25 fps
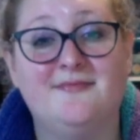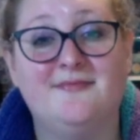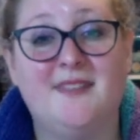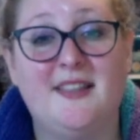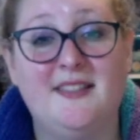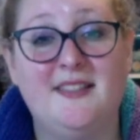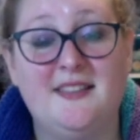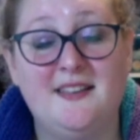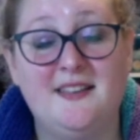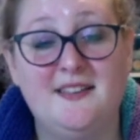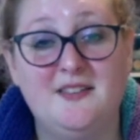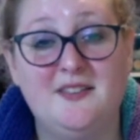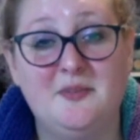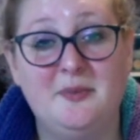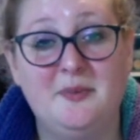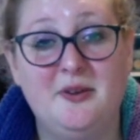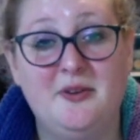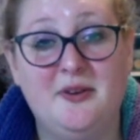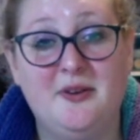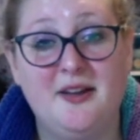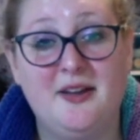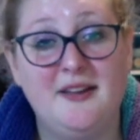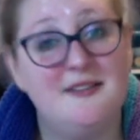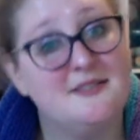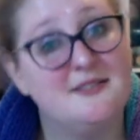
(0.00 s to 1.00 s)
Things will be
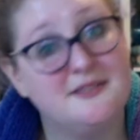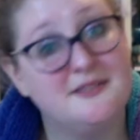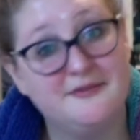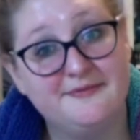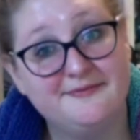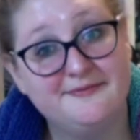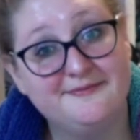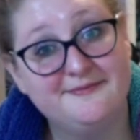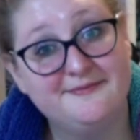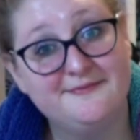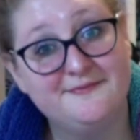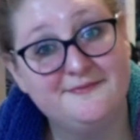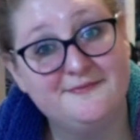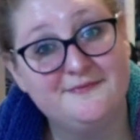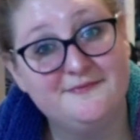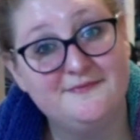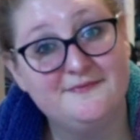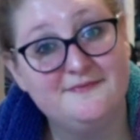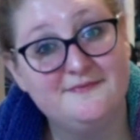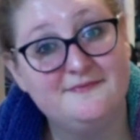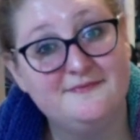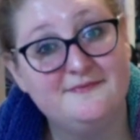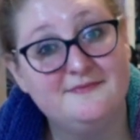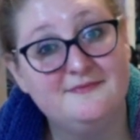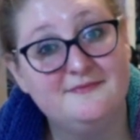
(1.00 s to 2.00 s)
great.
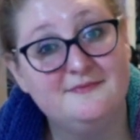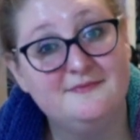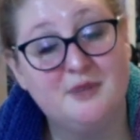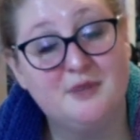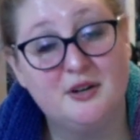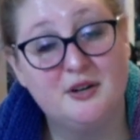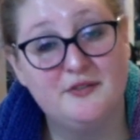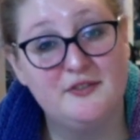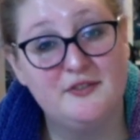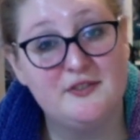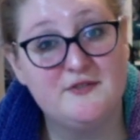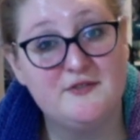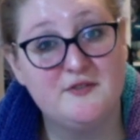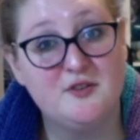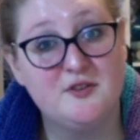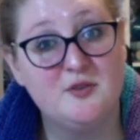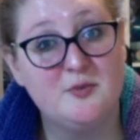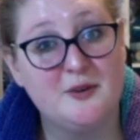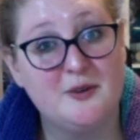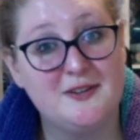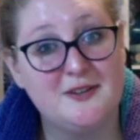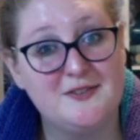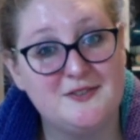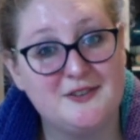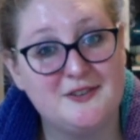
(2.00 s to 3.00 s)
Perfect for the
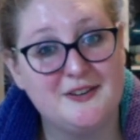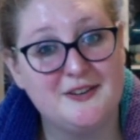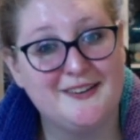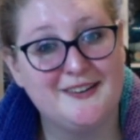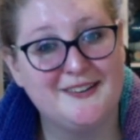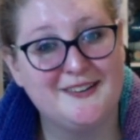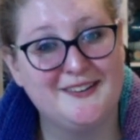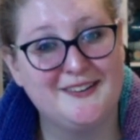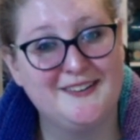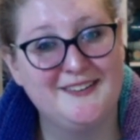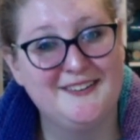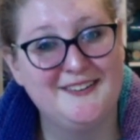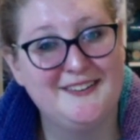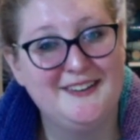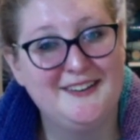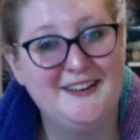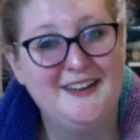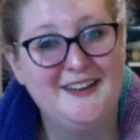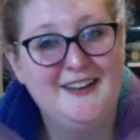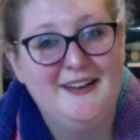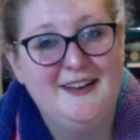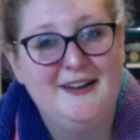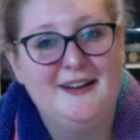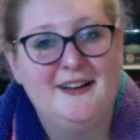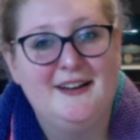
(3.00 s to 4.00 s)
winter here.
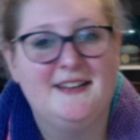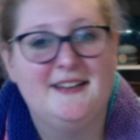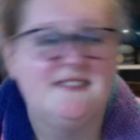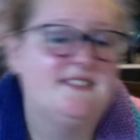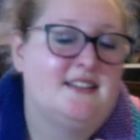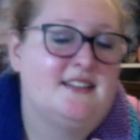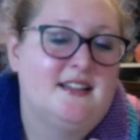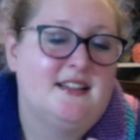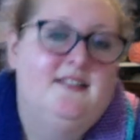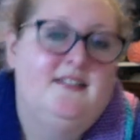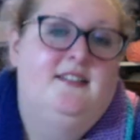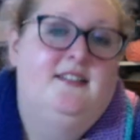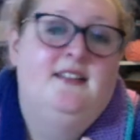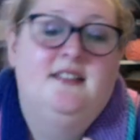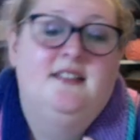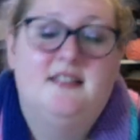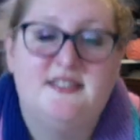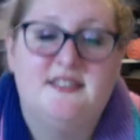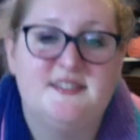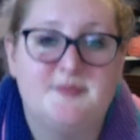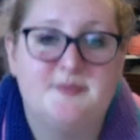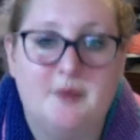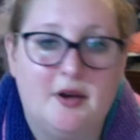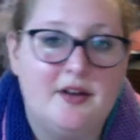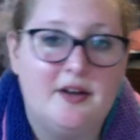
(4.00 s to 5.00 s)
Because,
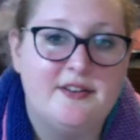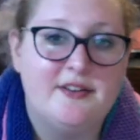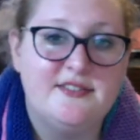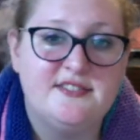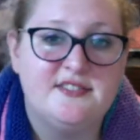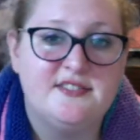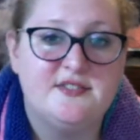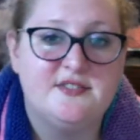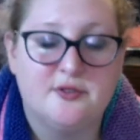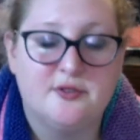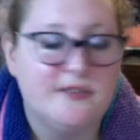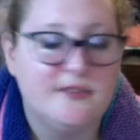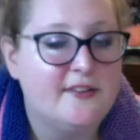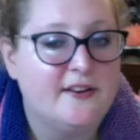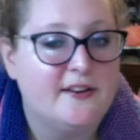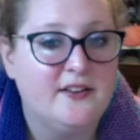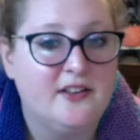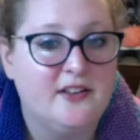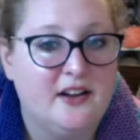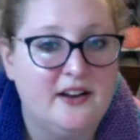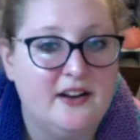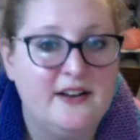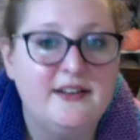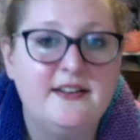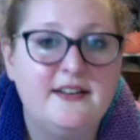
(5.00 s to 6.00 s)
let's be honest, it's North
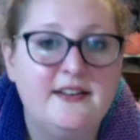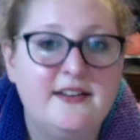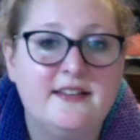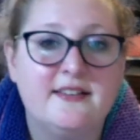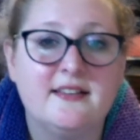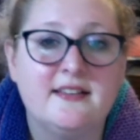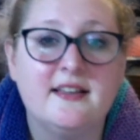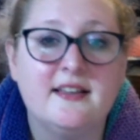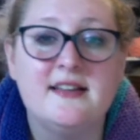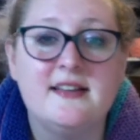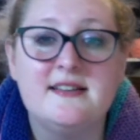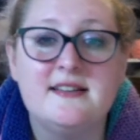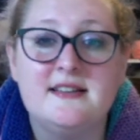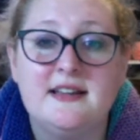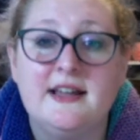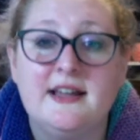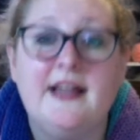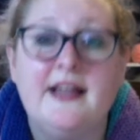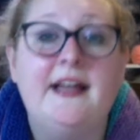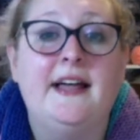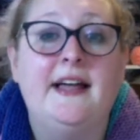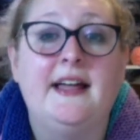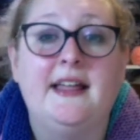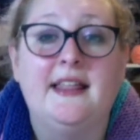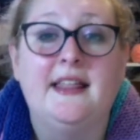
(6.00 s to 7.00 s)
Carolina. It doesn't get
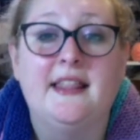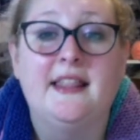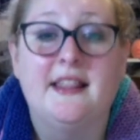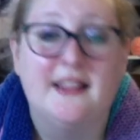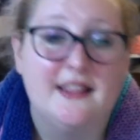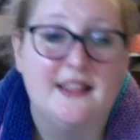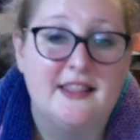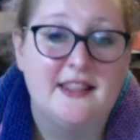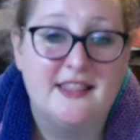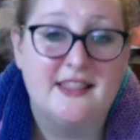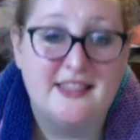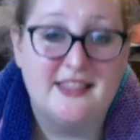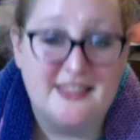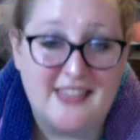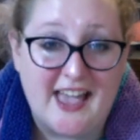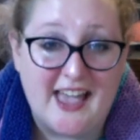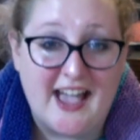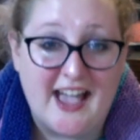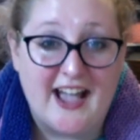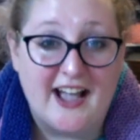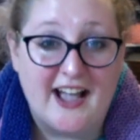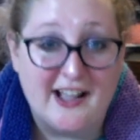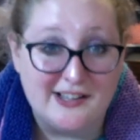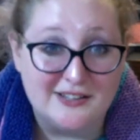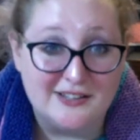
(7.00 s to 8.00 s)
that
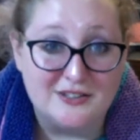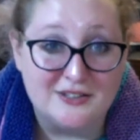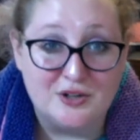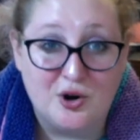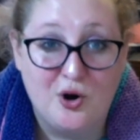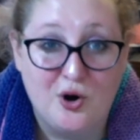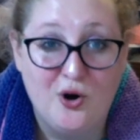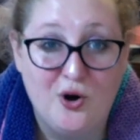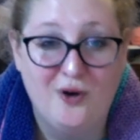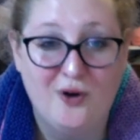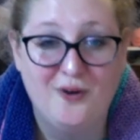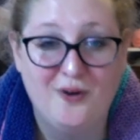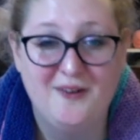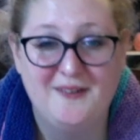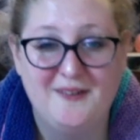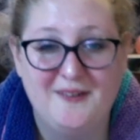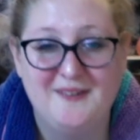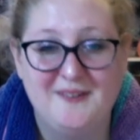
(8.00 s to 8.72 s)
cold.